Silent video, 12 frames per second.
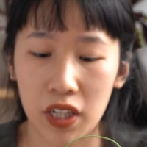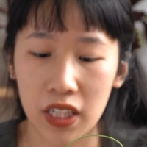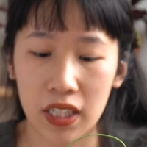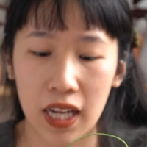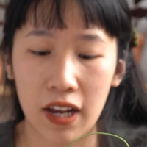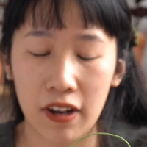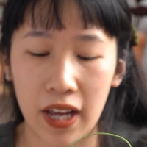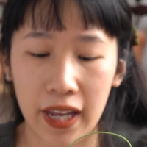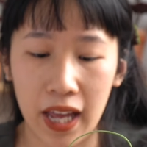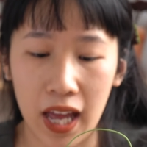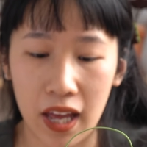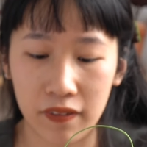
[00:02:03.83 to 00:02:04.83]
right now I
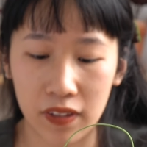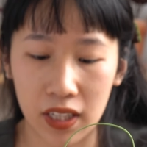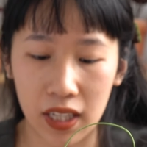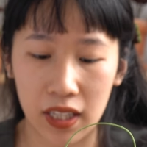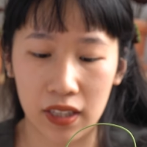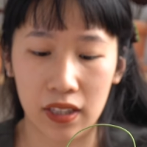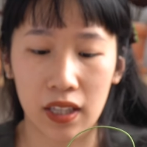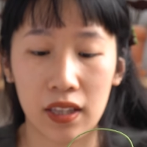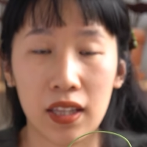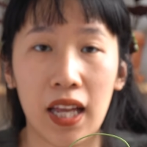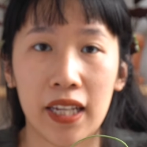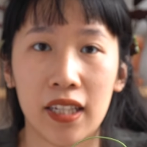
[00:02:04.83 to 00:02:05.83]
have it in
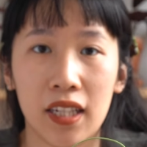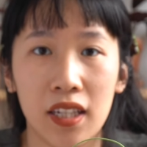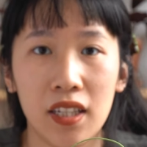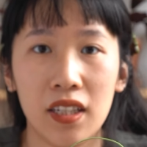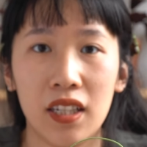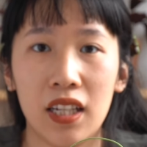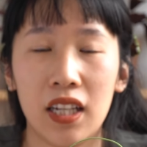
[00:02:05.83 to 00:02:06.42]
leca,